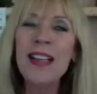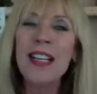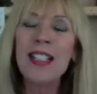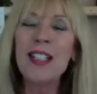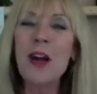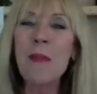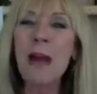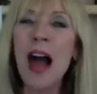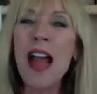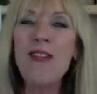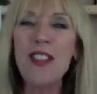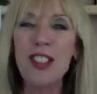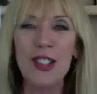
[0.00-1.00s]
So my
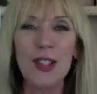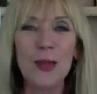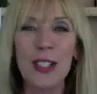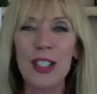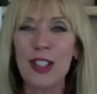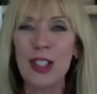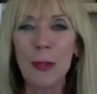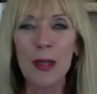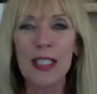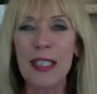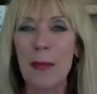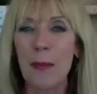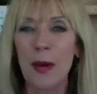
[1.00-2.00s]
vision was super
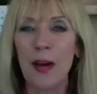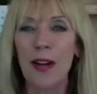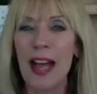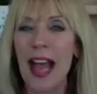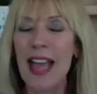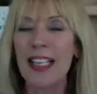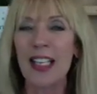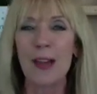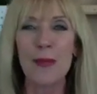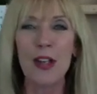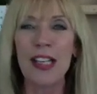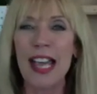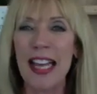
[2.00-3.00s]
simple and
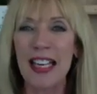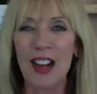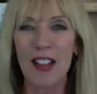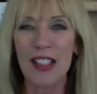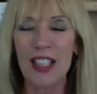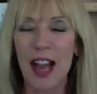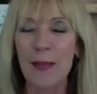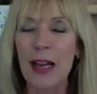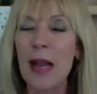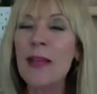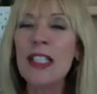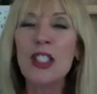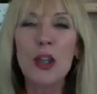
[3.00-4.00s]
communicated all the time. And I
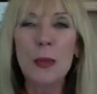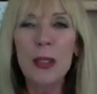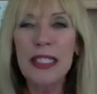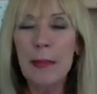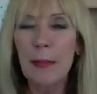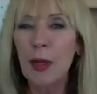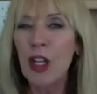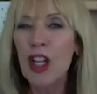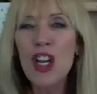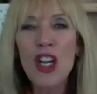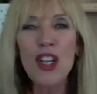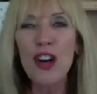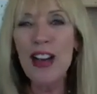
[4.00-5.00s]
mean super simple.
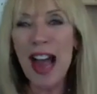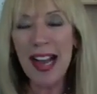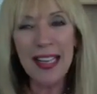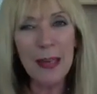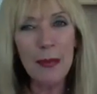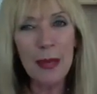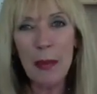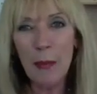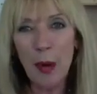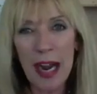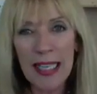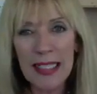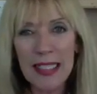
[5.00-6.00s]
You're not going to be
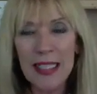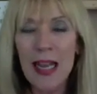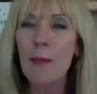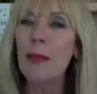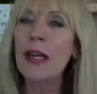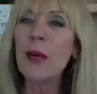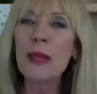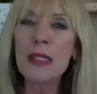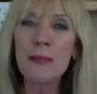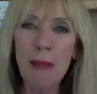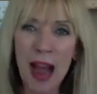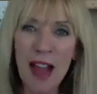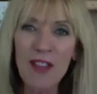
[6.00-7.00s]
impressed. But it was
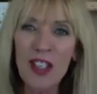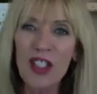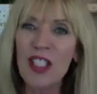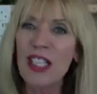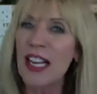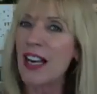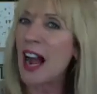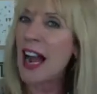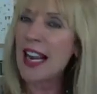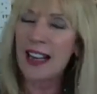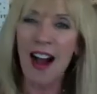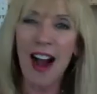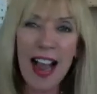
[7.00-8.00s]
my vision, and
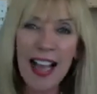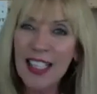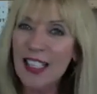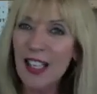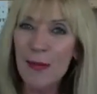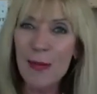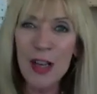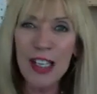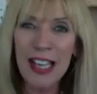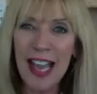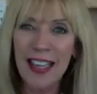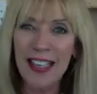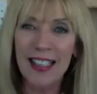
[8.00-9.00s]
I could
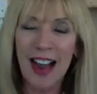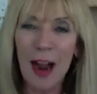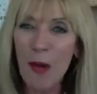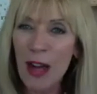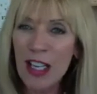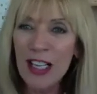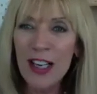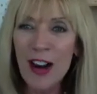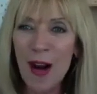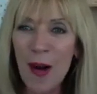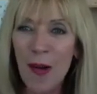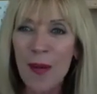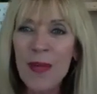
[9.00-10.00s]
communicate it. I want you to
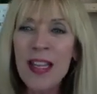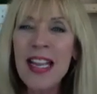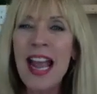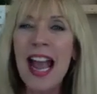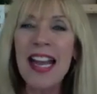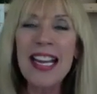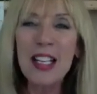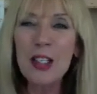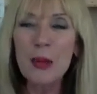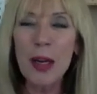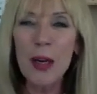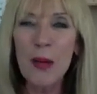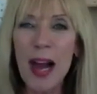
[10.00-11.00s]
know. And here's
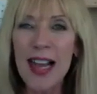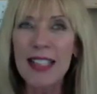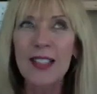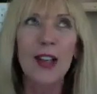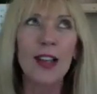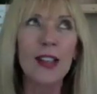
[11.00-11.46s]
what it was.